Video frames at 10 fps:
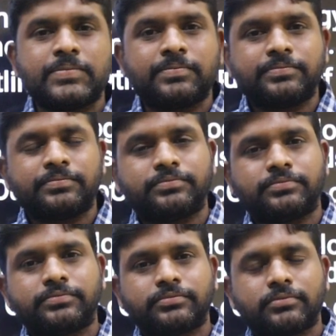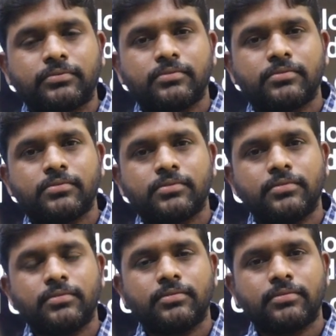
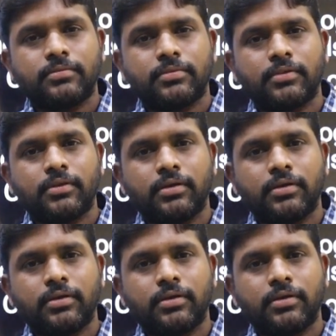No one is speaking in this clip.